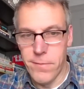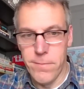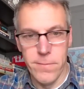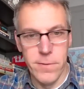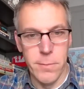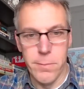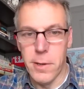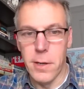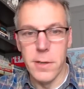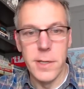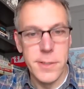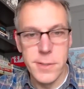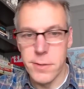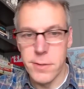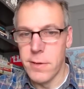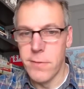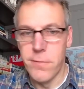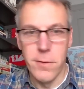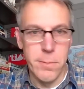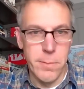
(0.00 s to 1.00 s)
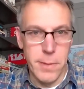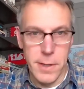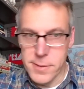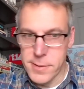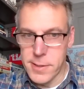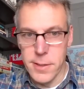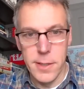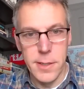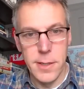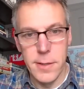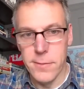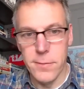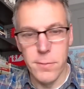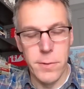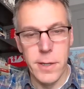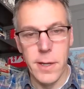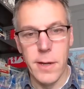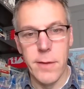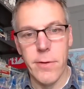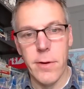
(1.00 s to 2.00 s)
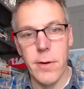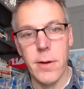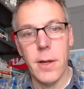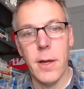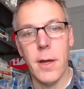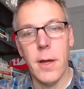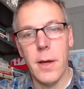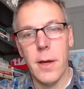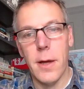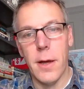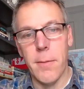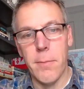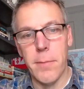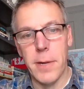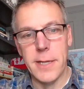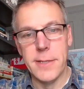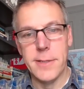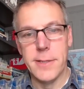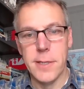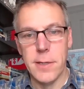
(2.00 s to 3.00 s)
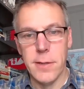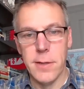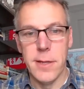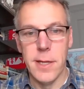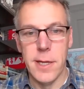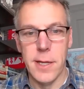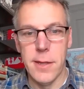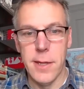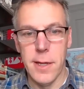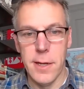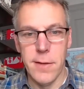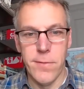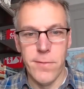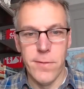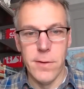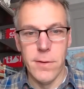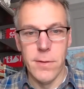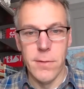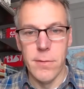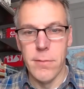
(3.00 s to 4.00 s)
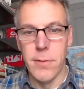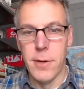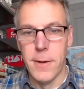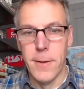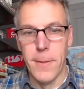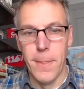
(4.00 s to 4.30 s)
football history, football studies, whatever. But I still think that if you